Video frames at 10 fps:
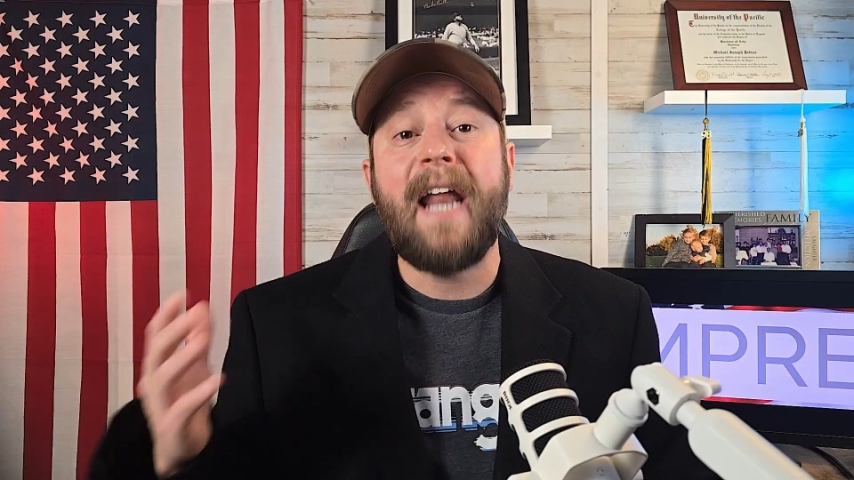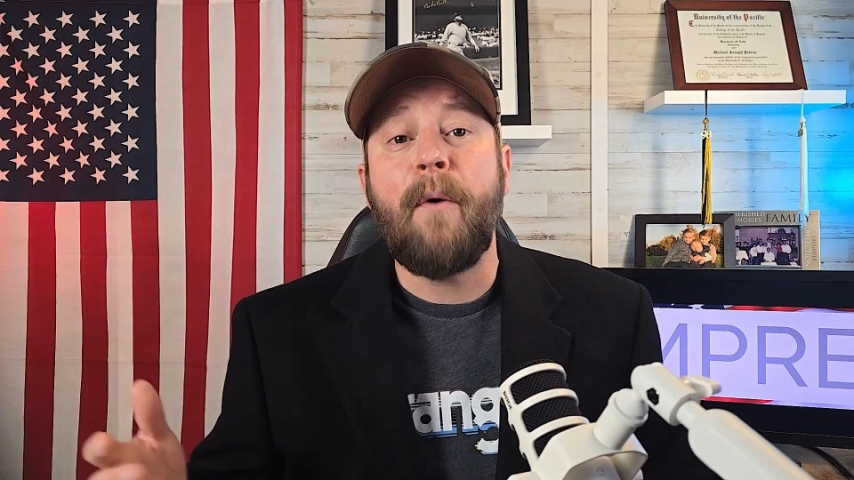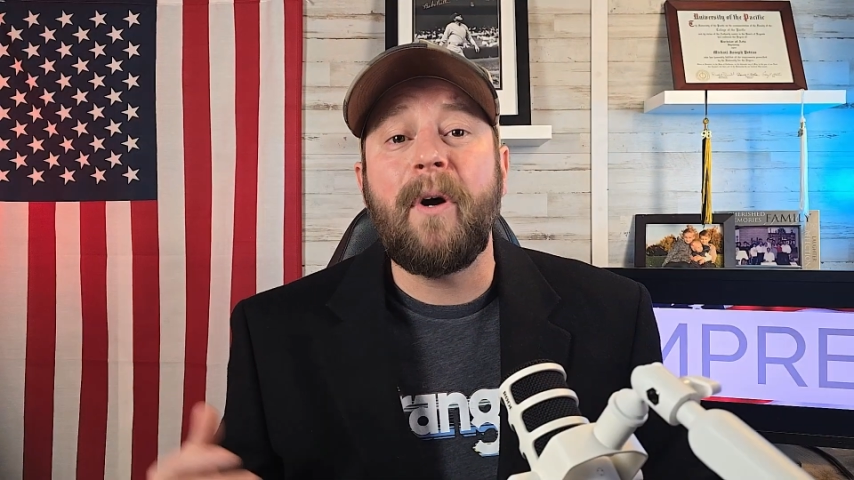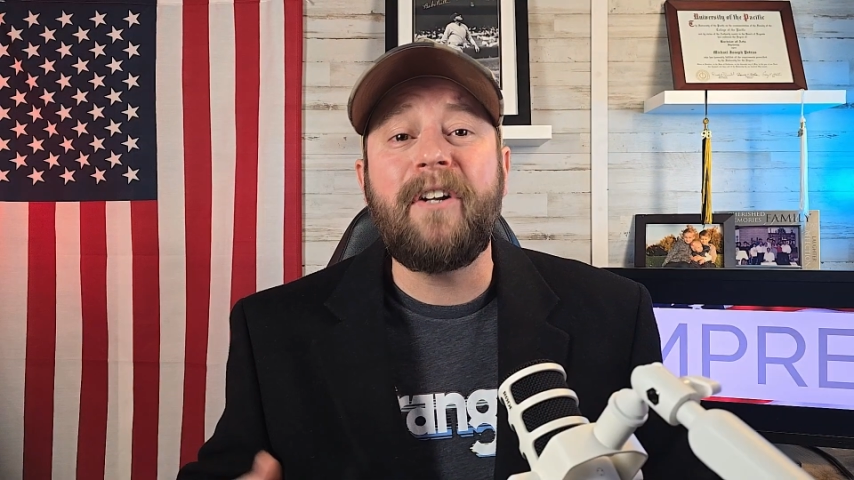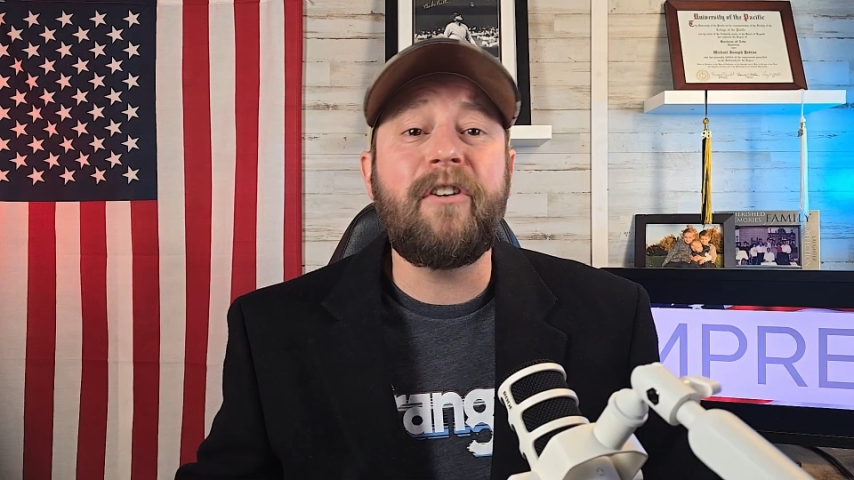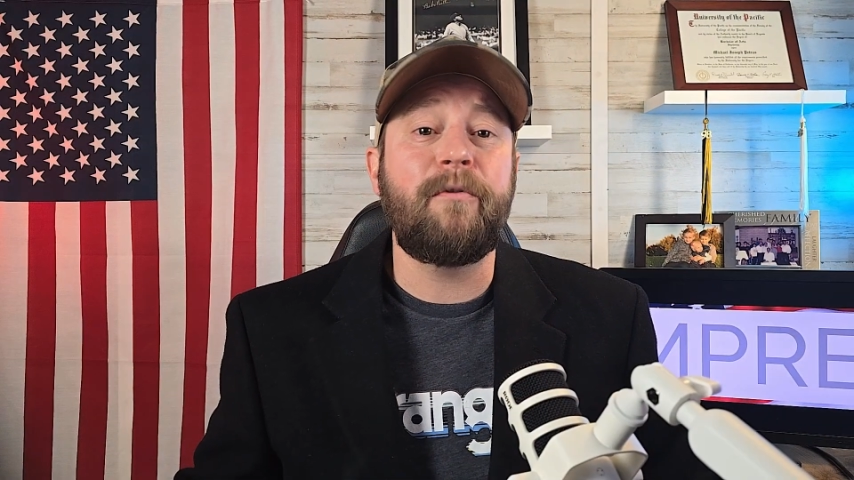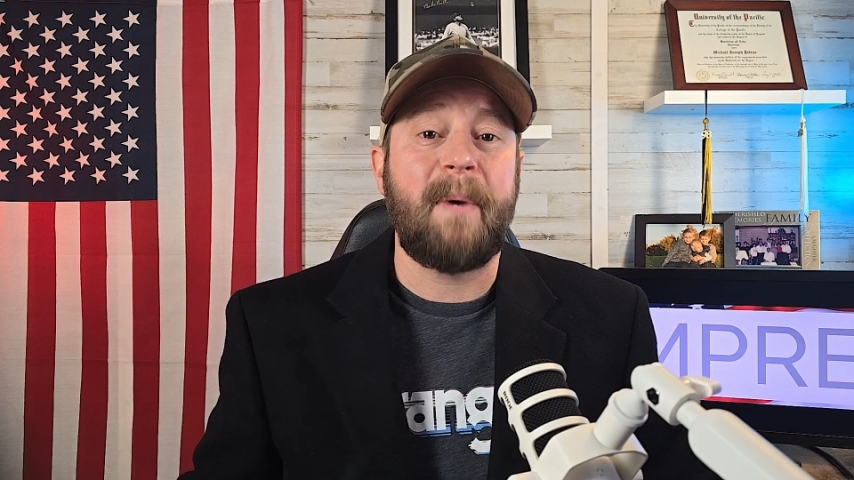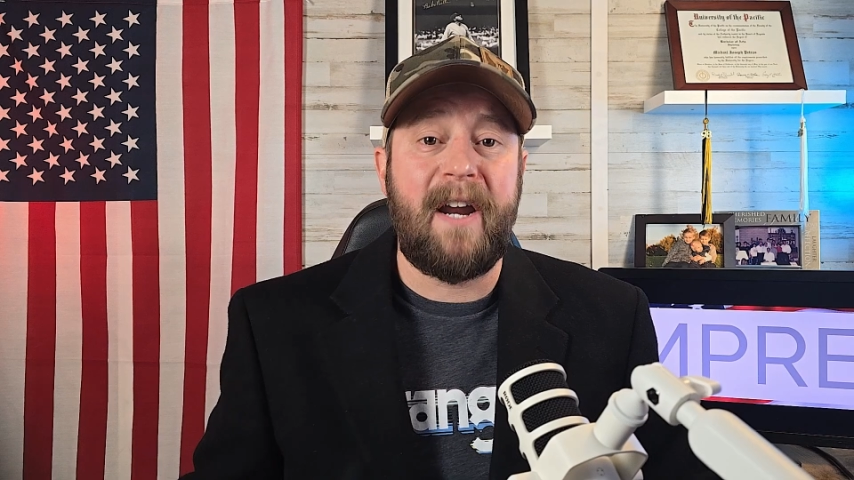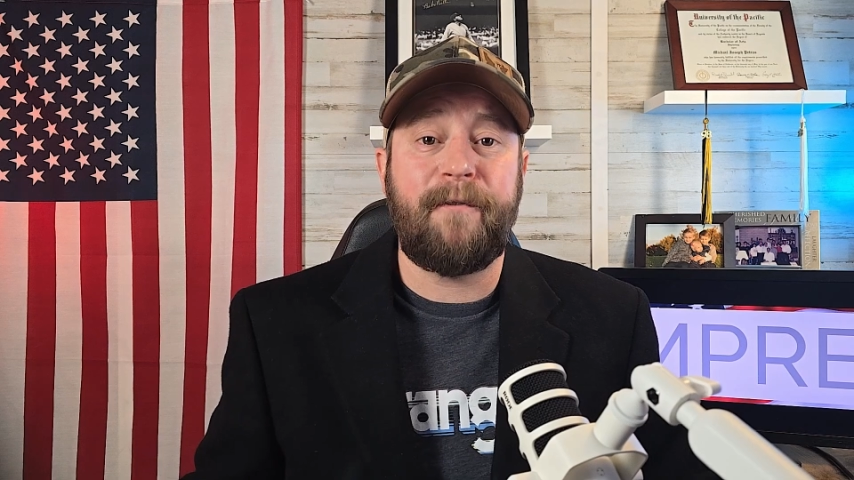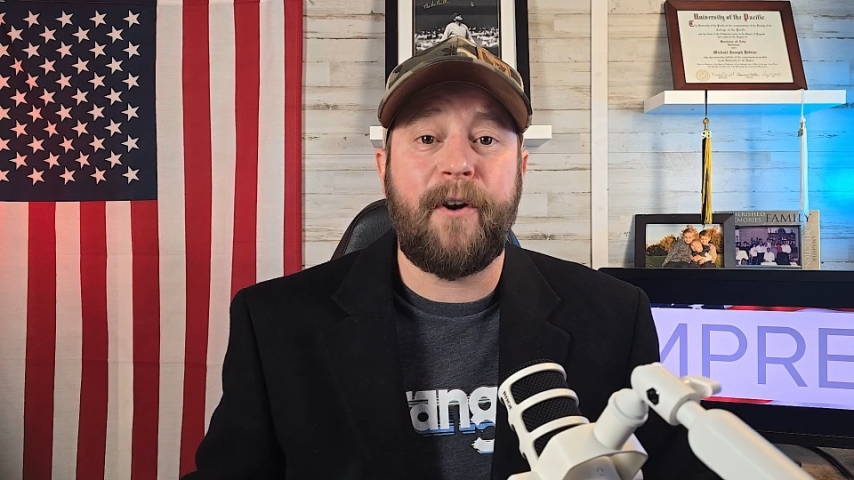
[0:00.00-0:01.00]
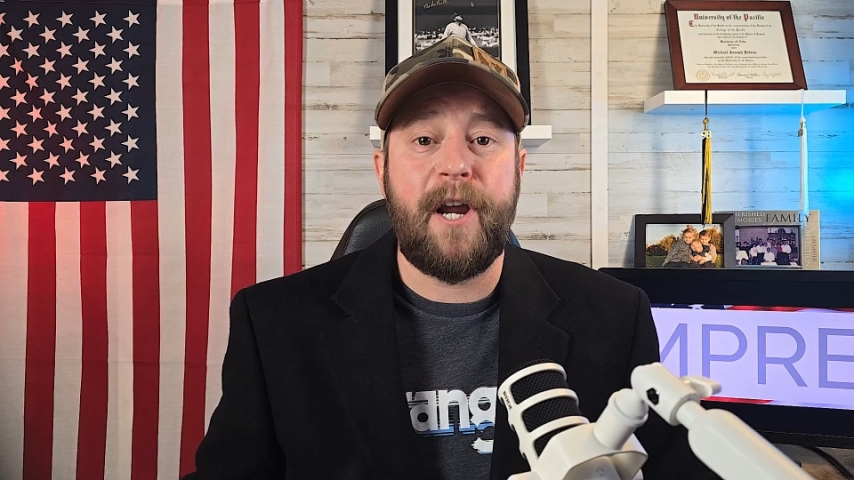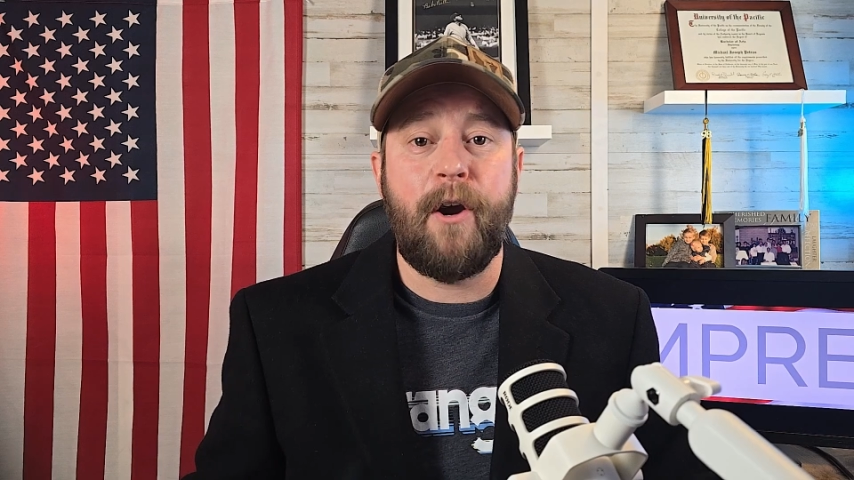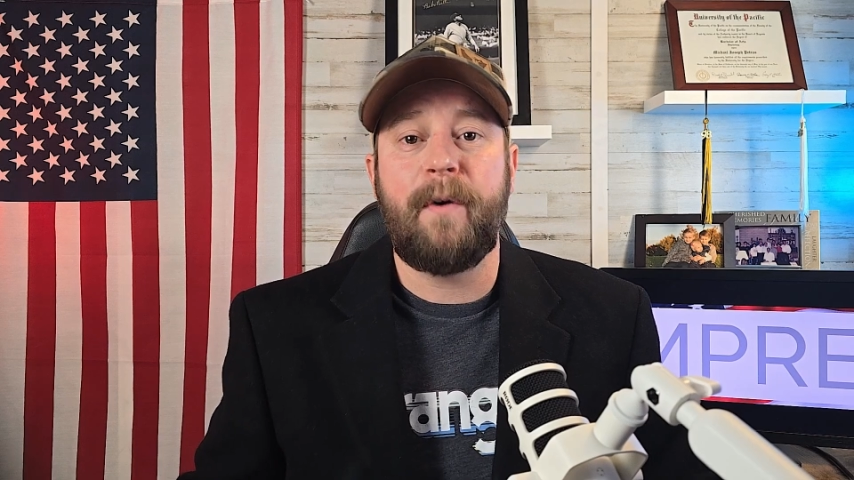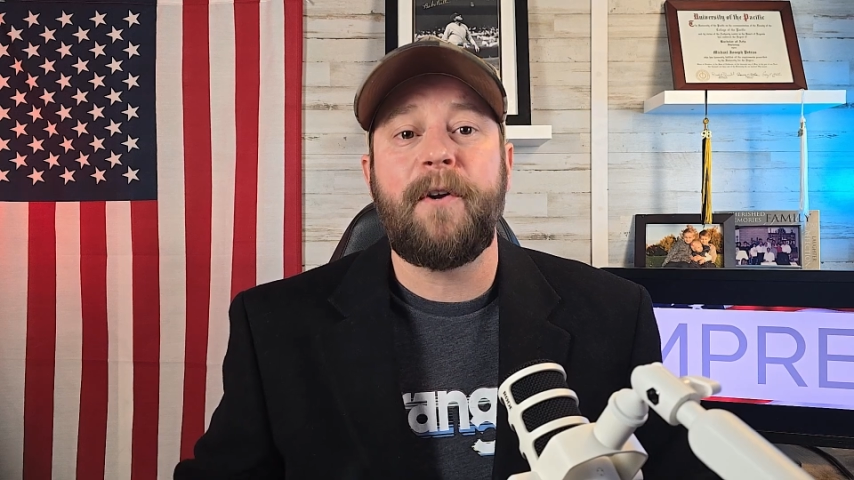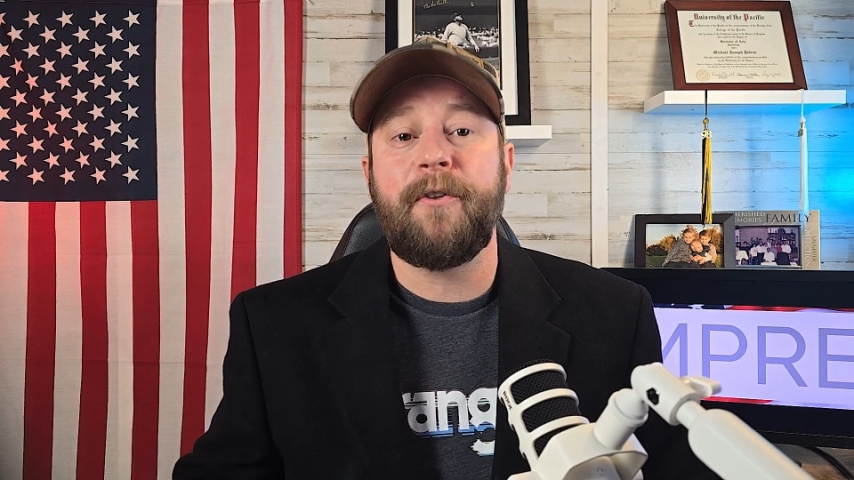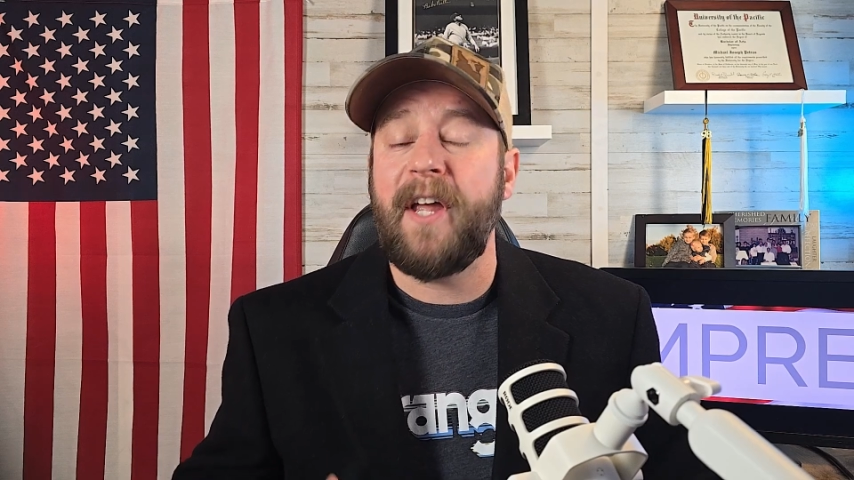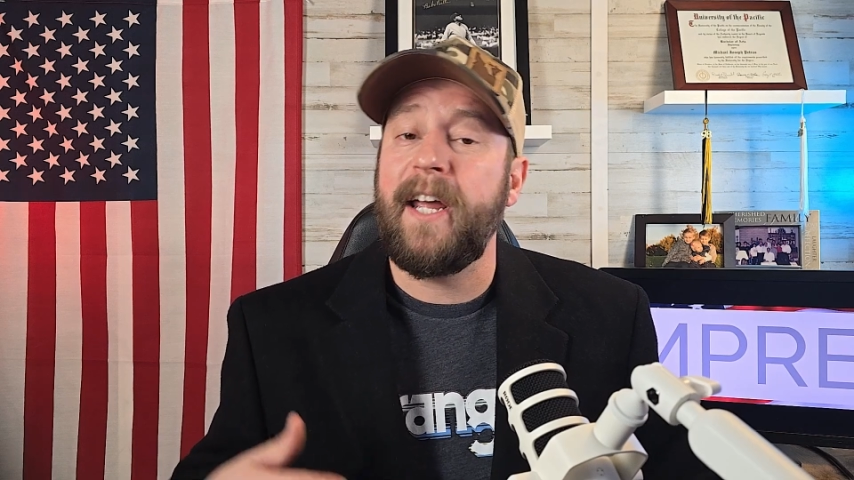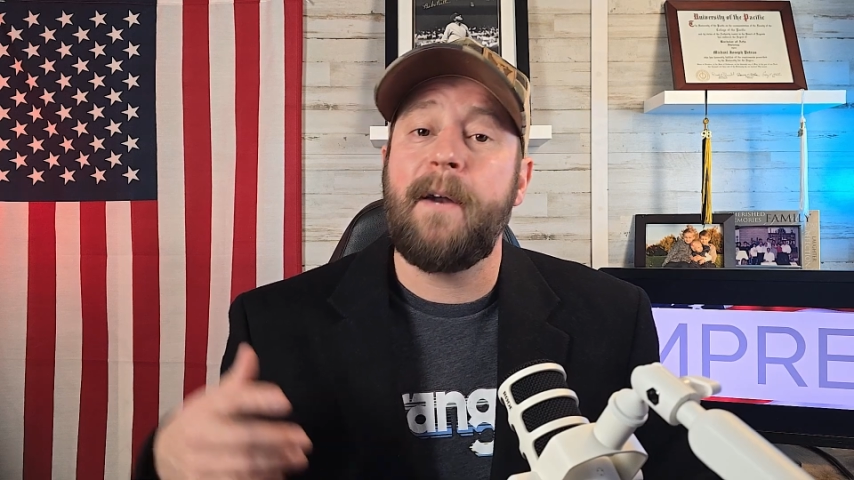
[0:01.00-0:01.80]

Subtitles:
what does this mean for you if you're thinking